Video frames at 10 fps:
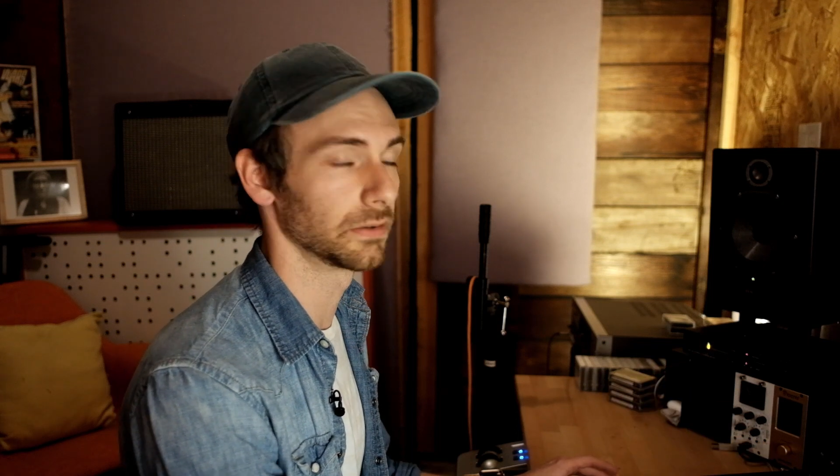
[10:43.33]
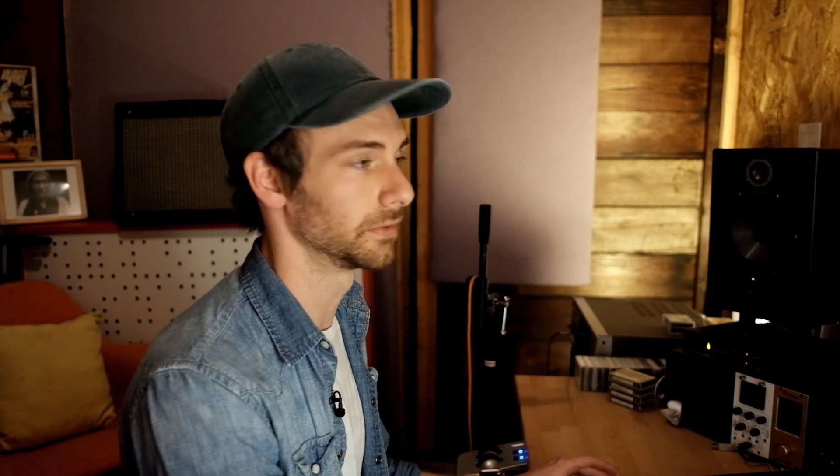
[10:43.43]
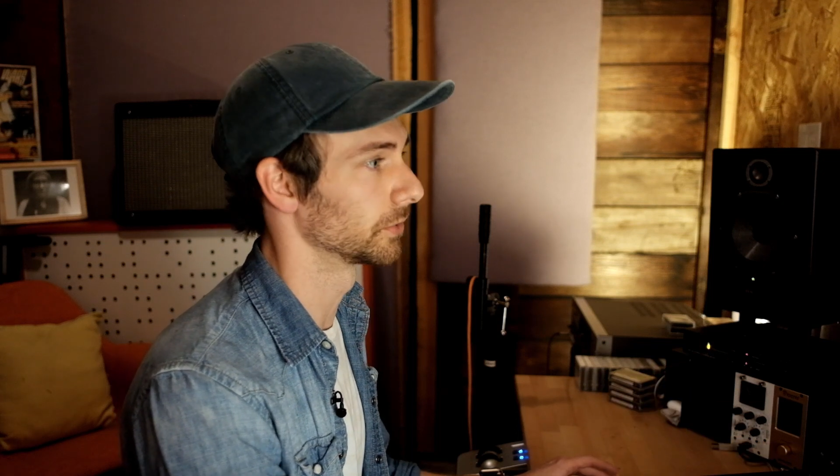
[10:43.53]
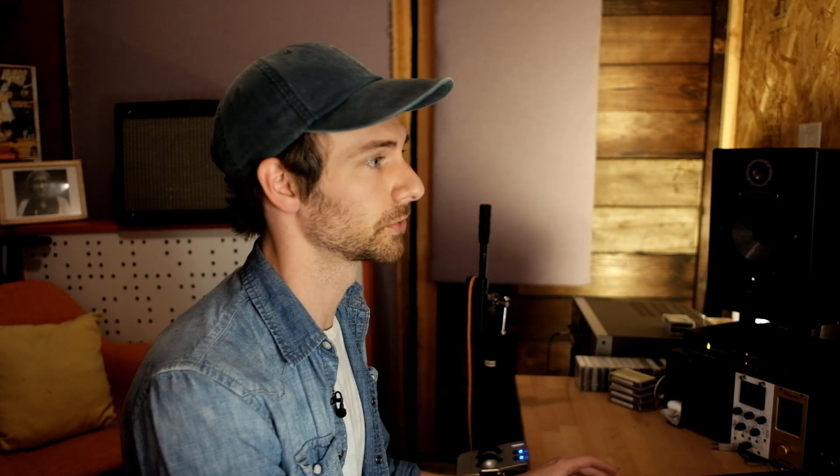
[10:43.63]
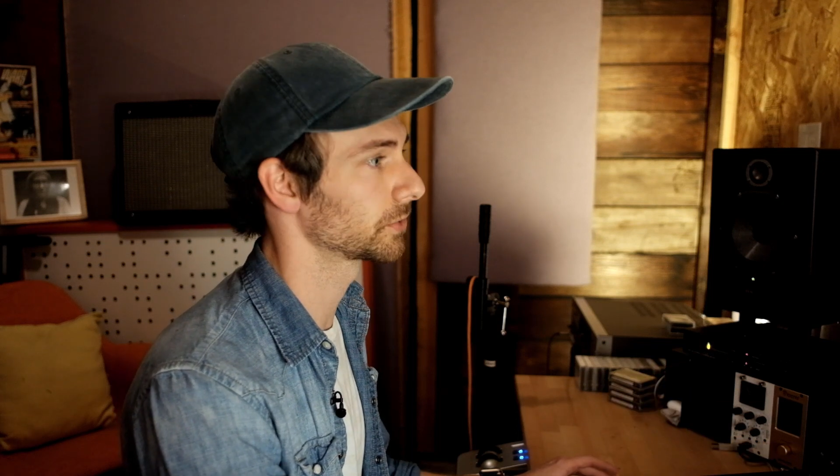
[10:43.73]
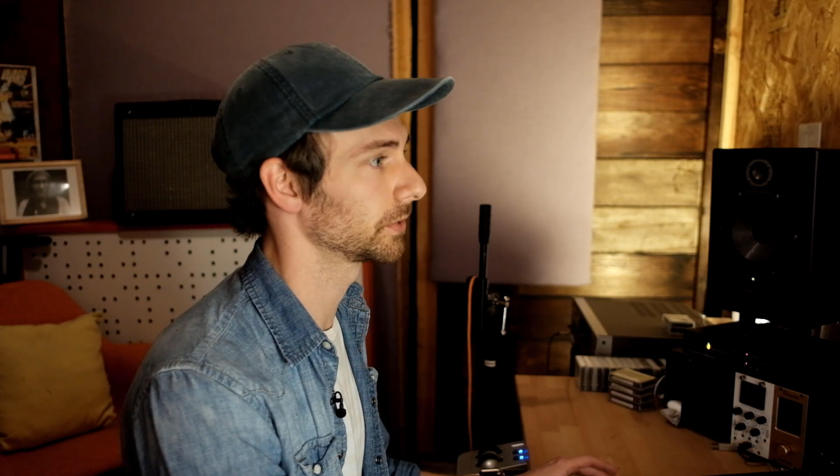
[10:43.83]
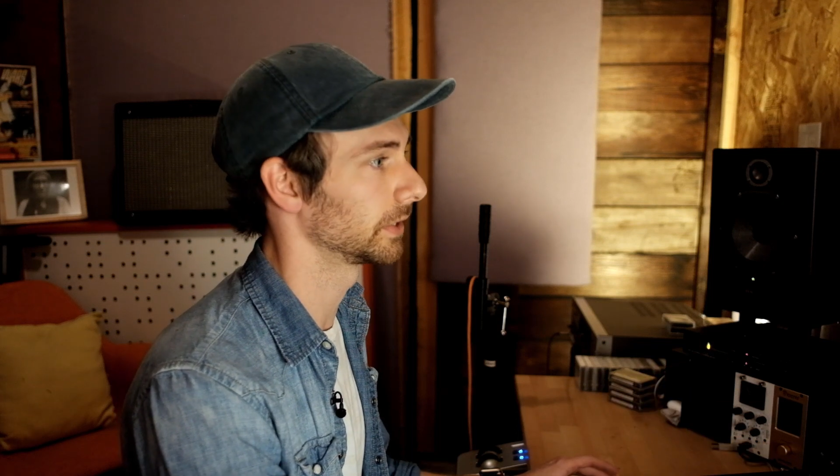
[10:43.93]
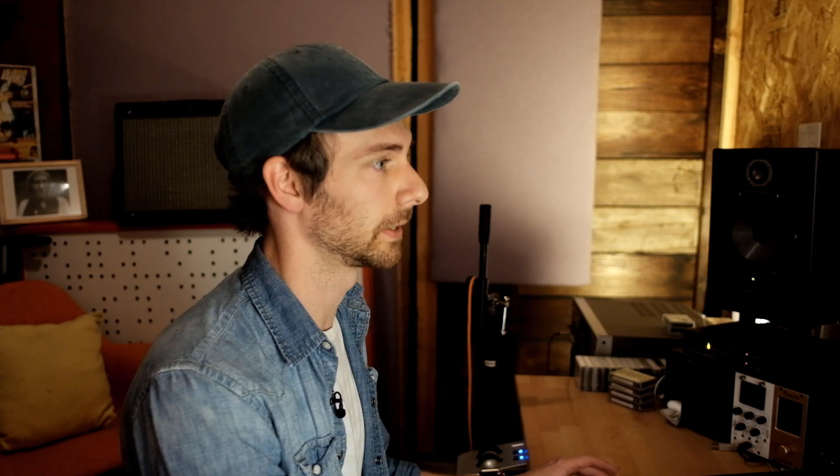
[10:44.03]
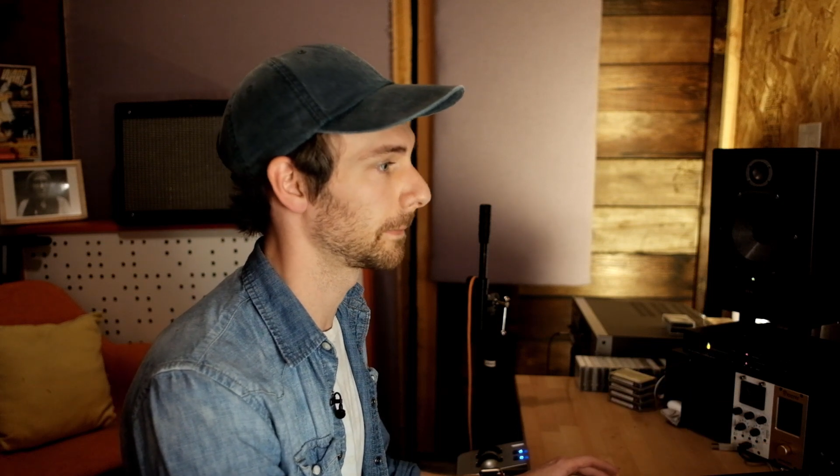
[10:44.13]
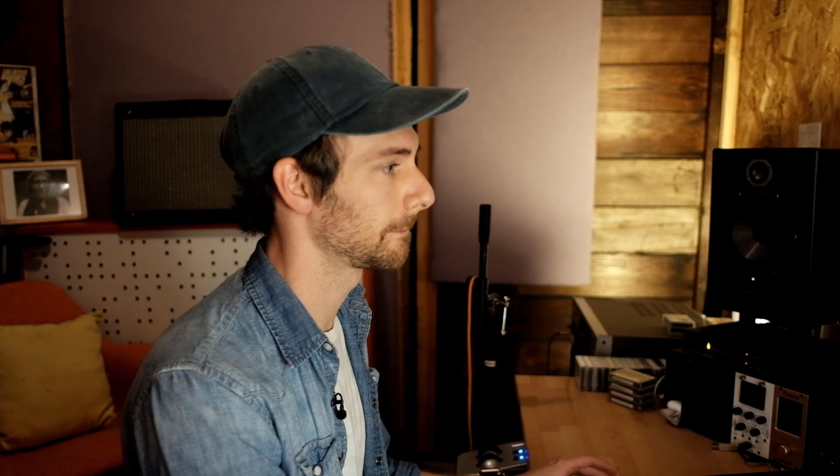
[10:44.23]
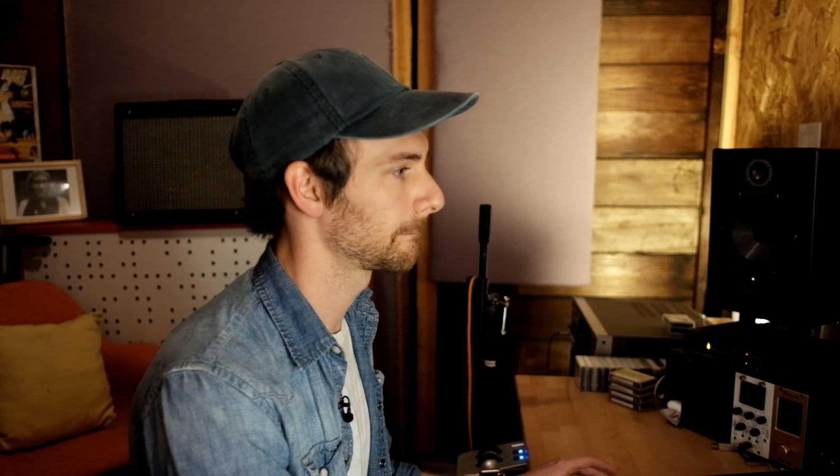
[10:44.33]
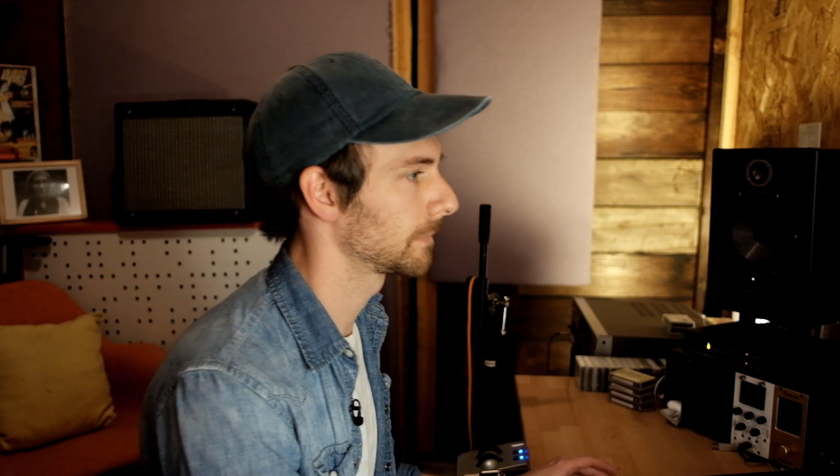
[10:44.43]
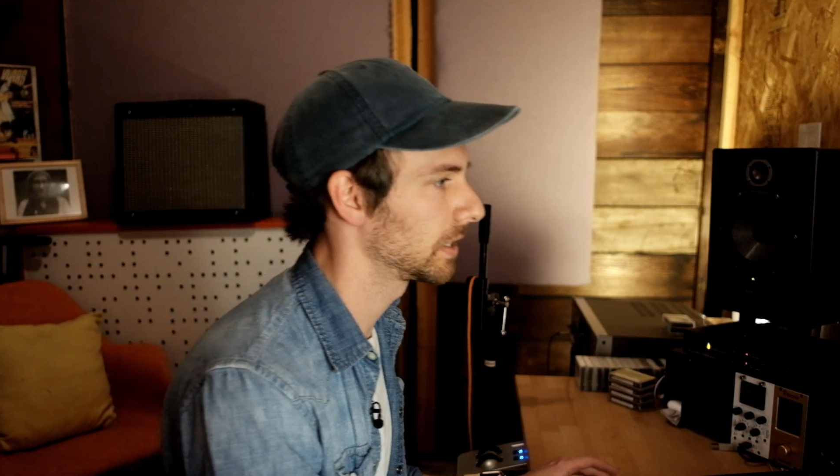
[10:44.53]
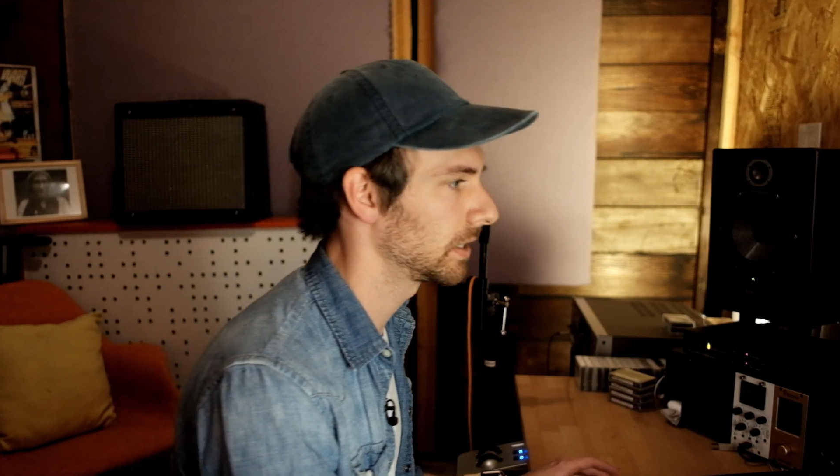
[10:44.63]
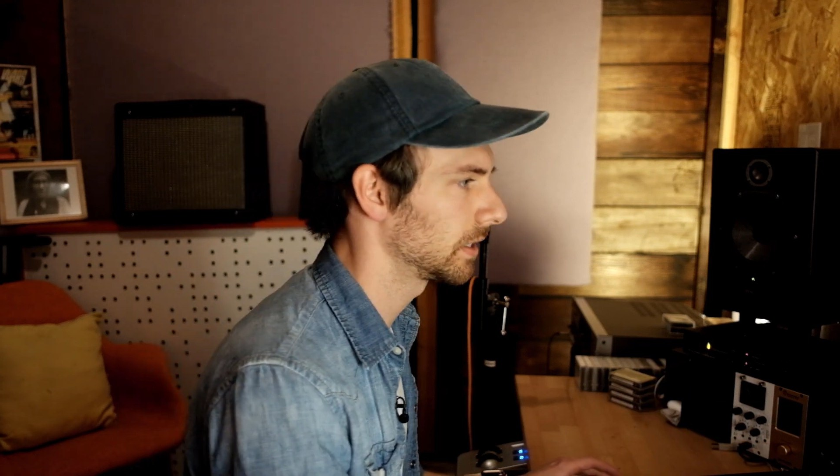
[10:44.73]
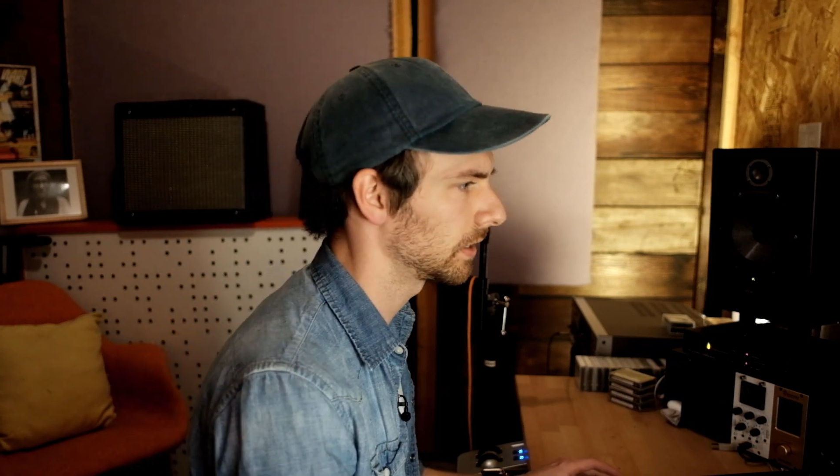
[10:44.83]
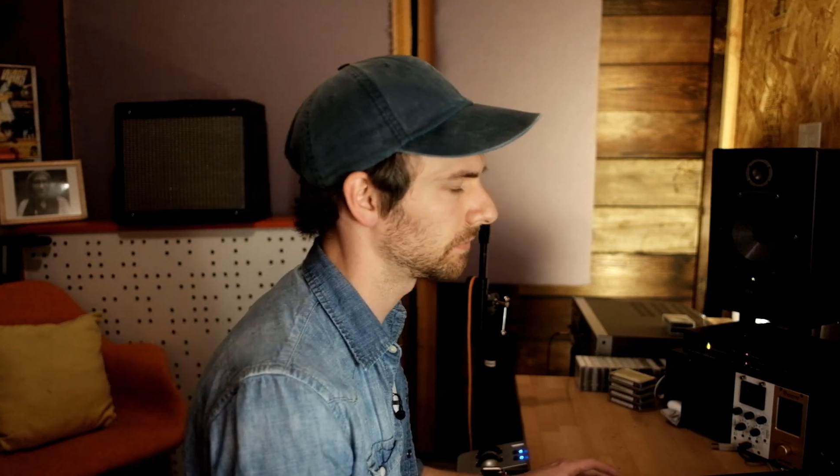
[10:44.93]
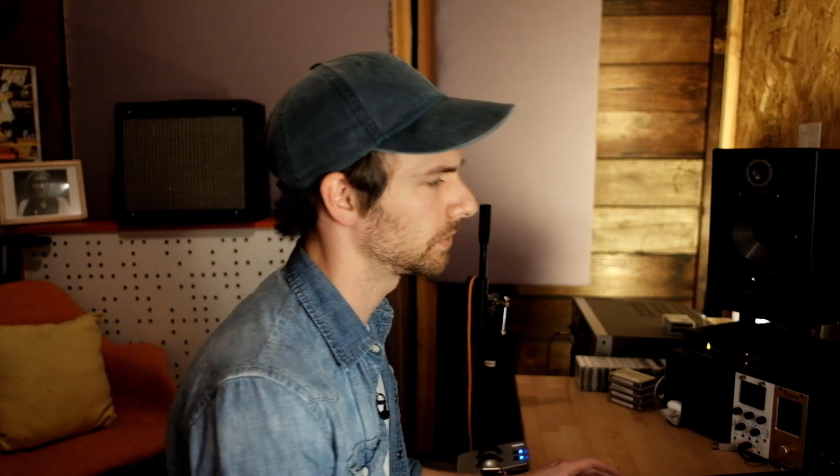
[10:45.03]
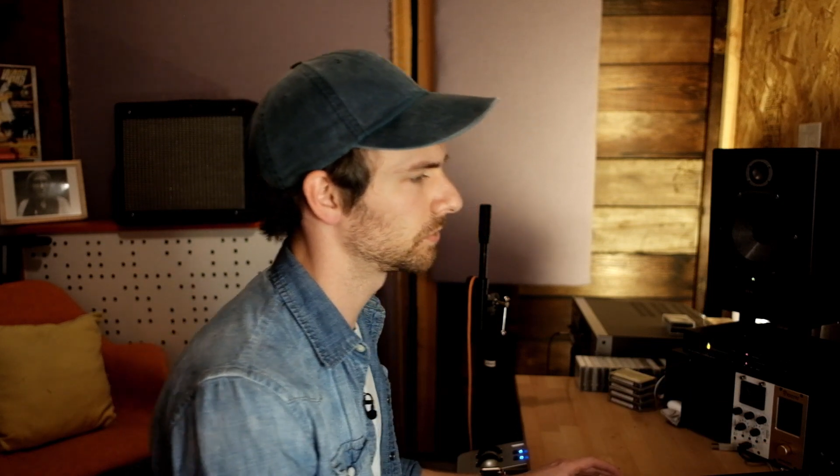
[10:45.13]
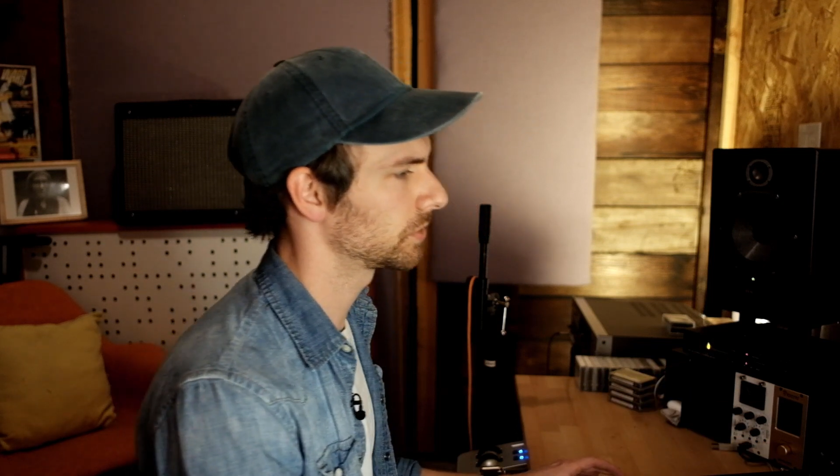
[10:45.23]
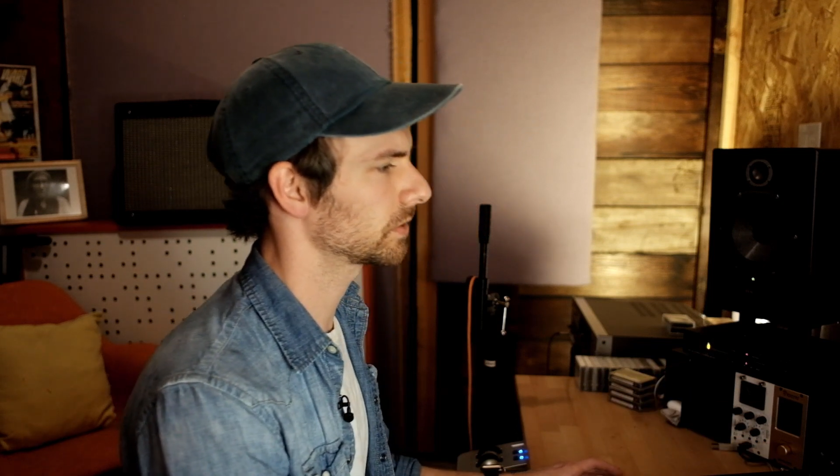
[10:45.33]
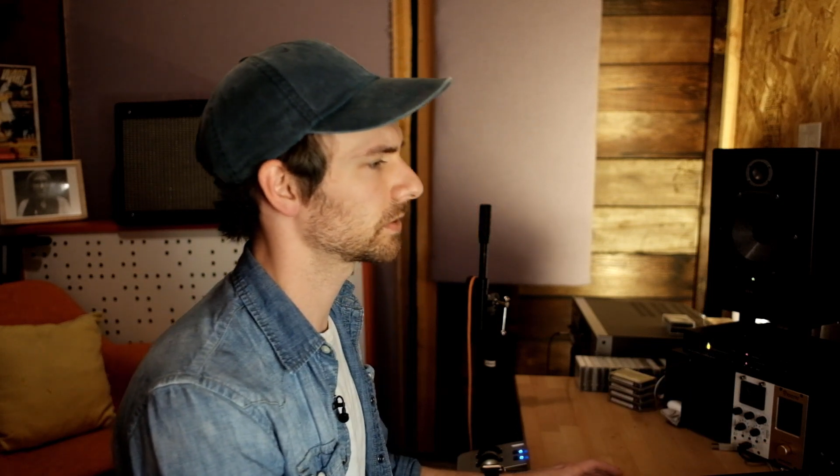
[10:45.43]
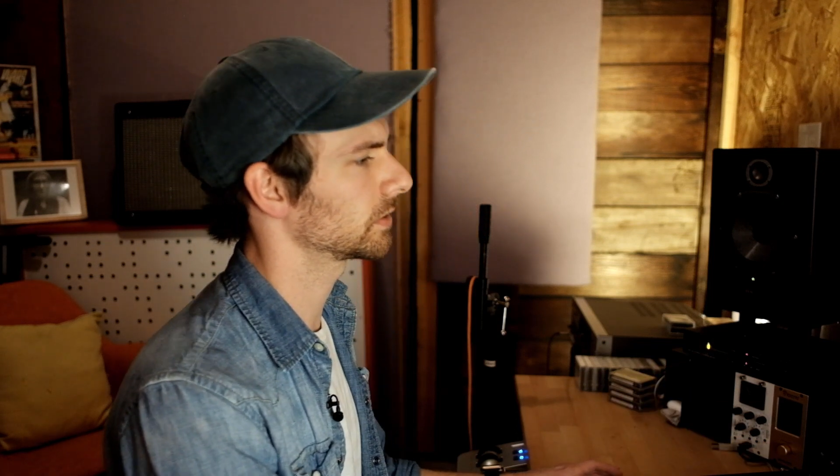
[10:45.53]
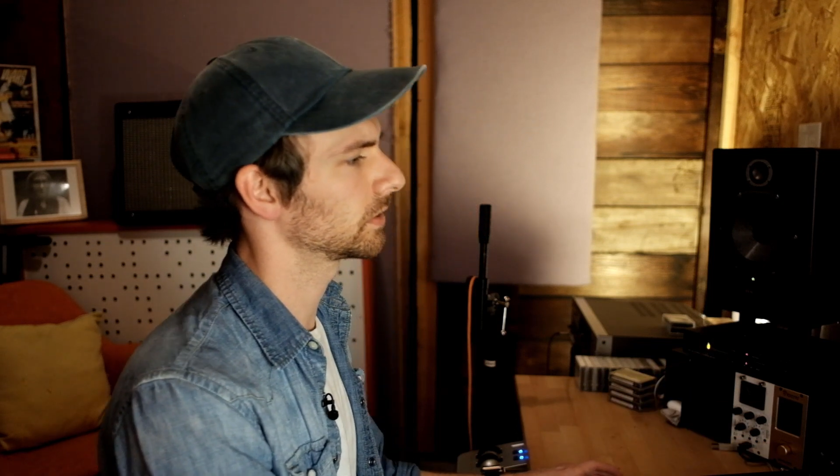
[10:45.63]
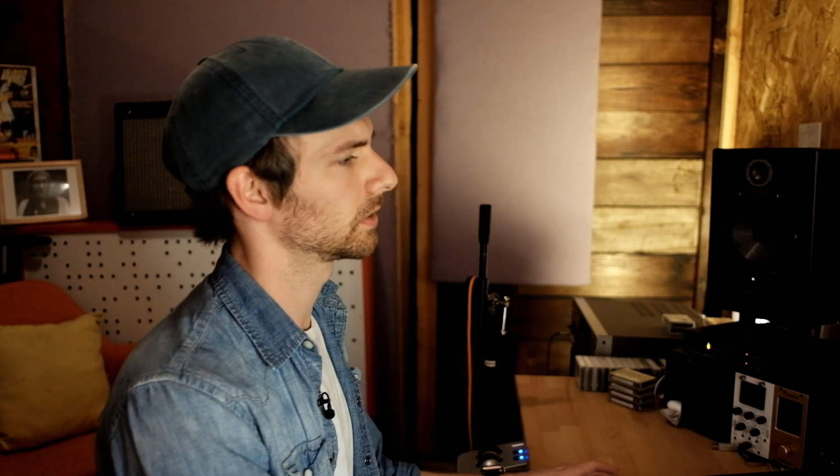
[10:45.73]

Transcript: of your screen. If you just